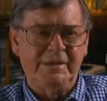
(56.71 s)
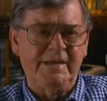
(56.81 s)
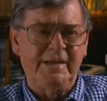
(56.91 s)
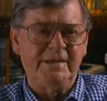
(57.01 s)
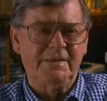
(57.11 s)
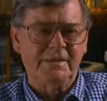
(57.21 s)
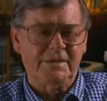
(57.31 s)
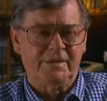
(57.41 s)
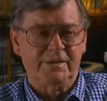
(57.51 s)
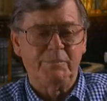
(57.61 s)
The actor
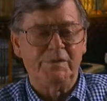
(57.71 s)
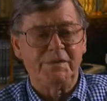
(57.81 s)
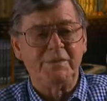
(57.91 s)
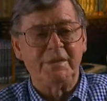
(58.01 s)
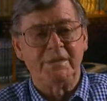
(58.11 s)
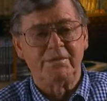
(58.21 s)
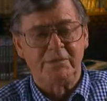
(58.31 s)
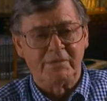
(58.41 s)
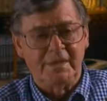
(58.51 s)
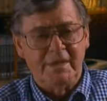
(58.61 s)
or the person being
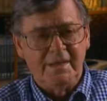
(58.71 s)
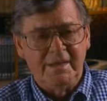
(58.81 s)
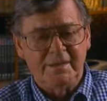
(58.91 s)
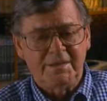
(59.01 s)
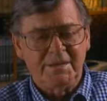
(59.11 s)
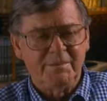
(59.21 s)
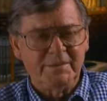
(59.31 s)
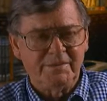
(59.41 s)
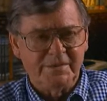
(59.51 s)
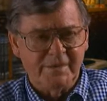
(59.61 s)
interviewed had to come
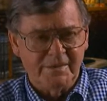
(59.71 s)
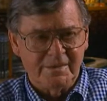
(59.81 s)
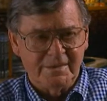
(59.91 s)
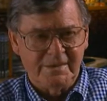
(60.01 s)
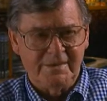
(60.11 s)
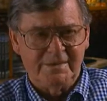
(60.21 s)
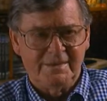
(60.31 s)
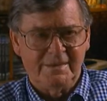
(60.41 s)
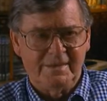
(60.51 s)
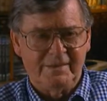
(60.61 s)
in very early,
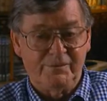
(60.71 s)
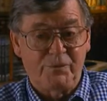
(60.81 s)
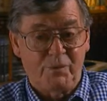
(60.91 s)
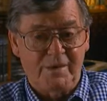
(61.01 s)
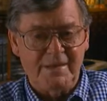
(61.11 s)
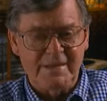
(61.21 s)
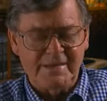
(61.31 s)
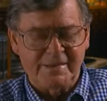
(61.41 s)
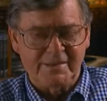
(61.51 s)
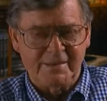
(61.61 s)
at four o'clock
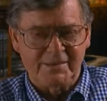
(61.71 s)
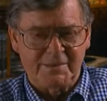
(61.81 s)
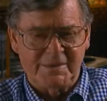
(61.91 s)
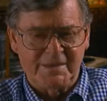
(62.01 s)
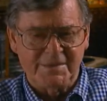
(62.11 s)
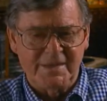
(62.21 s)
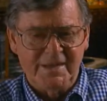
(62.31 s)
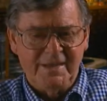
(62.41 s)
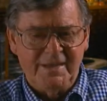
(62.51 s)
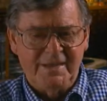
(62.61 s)
I think it was,
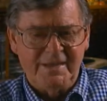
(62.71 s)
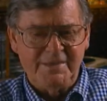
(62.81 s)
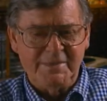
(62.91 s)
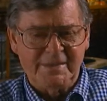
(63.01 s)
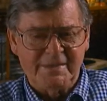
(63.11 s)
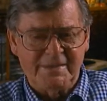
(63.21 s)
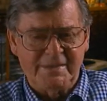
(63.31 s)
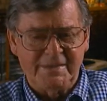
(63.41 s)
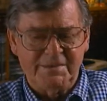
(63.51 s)
and I met uh,